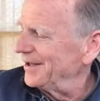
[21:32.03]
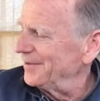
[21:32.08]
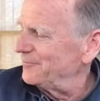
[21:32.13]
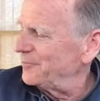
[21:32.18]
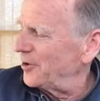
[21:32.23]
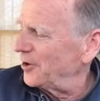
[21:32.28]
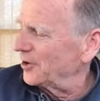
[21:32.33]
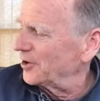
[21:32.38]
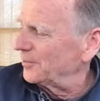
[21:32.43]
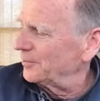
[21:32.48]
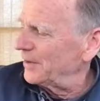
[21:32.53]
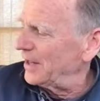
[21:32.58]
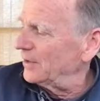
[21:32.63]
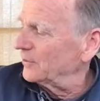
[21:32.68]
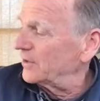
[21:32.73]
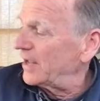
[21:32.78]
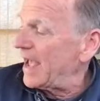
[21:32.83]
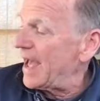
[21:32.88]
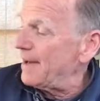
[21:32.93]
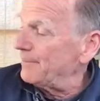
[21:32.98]
Parker
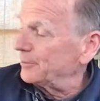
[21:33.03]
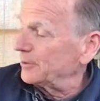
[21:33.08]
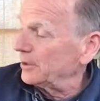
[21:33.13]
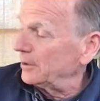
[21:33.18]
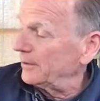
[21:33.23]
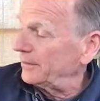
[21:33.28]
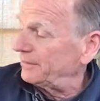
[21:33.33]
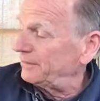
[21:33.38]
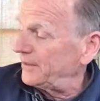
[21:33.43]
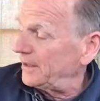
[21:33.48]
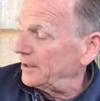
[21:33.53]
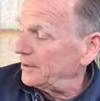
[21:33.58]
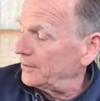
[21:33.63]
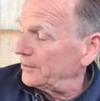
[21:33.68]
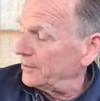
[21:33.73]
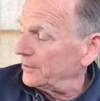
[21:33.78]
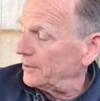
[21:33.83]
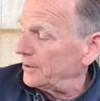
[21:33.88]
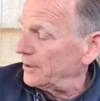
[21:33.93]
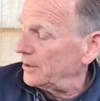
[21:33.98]
Play, Capitol
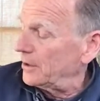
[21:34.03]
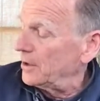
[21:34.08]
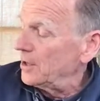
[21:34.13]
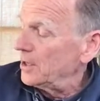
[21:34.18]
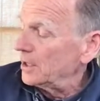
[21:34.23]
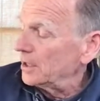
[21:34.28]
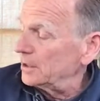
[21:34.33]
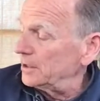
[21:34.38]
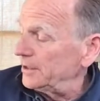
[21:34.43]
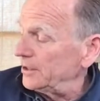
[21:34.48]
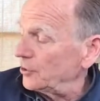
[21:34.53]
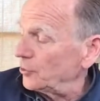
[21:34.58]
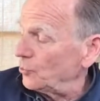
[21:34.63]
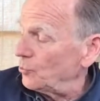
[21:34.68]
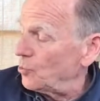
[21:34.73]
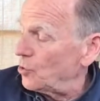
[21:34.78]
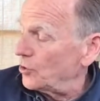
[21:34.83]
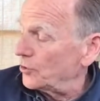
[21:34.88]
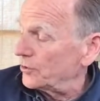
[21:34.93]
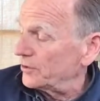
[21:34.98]
Theater,
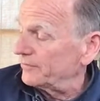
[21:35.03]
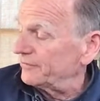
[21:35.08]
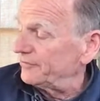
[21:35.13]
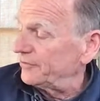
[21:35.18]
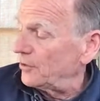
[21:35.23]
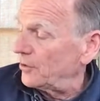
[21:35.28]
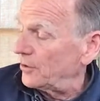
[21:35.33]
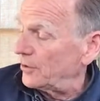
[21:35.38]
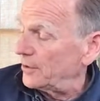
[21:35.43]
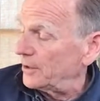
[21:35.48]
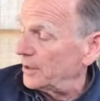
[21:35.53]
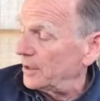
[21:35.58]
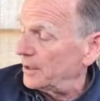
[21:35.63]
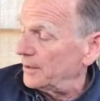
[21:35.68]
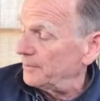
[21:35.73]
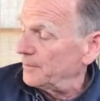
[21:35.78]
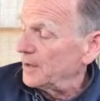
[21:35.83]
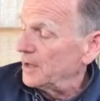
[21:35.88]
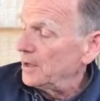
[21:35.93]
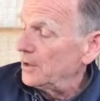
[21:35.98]
Clearwater,
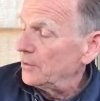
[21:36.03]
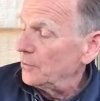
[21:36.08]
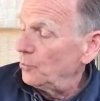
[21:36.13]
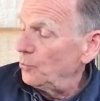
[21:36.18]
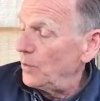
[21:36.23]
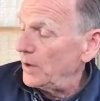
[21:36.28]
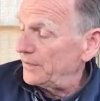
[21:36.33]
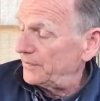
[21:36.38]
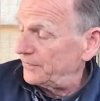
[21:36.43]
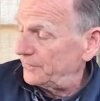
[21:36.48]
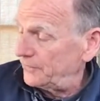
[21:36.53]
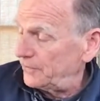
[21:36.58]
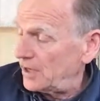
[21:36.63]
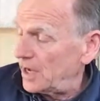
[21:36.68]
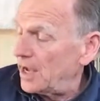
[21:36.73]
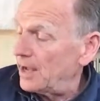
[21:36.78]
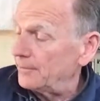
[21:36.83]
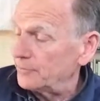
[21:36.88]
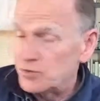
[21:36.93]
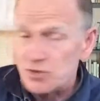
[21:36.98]
Florida, with
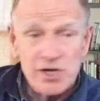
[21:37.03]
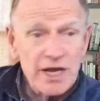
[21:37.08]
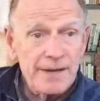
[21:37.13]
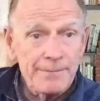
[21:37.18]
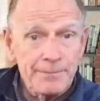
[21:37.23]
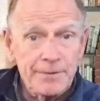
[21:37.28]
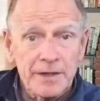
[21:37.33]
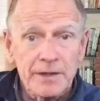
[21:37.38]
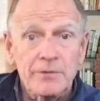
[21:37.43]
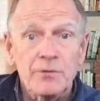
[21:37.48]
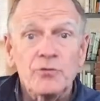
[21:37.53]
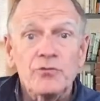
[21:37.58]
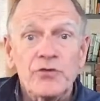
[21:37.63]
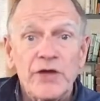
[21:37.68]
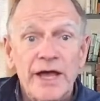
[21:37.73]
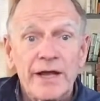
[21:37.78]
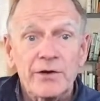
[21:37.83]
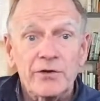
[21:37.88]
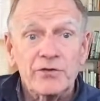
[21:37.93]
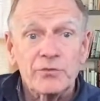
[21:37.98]
Tom Chapin.
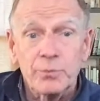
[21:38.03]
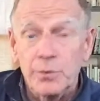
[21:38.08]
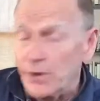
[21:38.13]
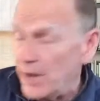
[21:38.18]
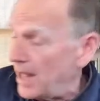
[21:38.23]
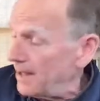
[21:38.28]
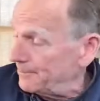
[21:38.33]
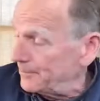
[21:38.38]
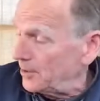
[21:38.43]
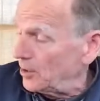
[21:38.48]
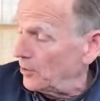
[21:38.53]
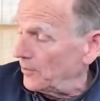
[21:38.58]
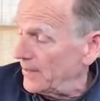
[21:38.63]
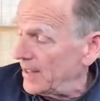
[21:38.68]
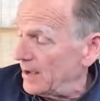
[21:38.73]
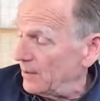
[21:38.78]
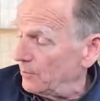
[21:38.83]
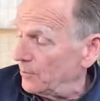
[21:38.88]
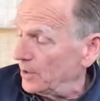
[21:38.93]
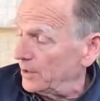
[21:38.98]
Janice will not be on
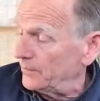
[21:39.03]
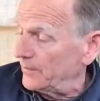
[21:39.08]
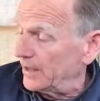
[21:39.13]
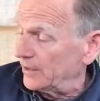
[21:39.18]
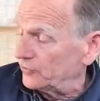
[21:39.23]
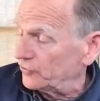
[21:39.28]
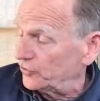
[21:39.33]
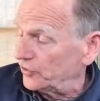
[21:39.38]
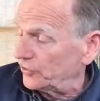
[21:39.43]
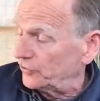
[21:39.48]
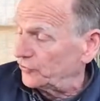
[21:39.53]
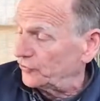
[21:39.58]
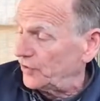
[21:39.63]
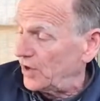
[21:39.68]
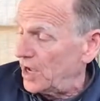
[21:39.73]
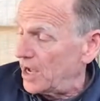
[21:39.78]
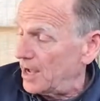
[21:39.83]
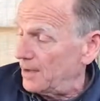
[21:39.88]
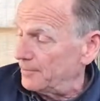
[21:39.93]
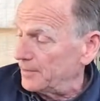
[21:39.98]
that one. That's just
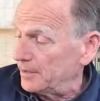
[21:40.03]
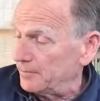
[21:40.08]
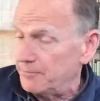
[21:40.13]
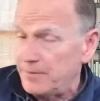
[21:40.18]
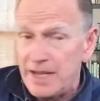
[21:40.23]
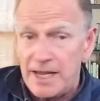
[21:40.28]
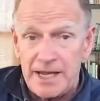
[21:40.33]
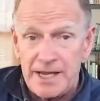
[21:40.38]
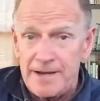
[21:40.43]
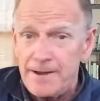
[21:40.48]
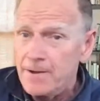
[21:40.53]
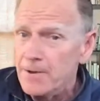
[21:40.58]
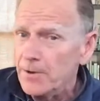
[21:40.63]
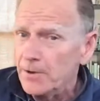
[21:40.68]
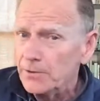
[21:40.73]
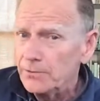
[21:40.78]
Tom and me.